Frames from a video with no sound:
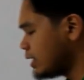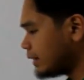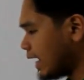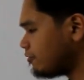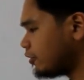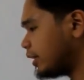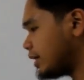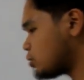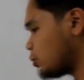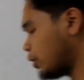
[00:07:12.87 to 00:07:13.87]
Now after
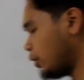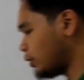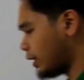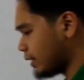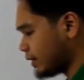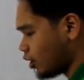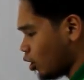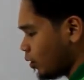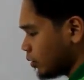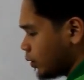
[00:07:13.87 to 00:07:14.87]
this, we're going to get the
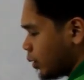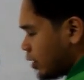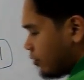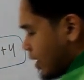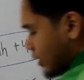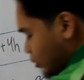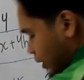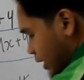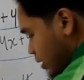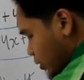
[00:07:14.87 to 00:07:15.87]
common monomial factoring.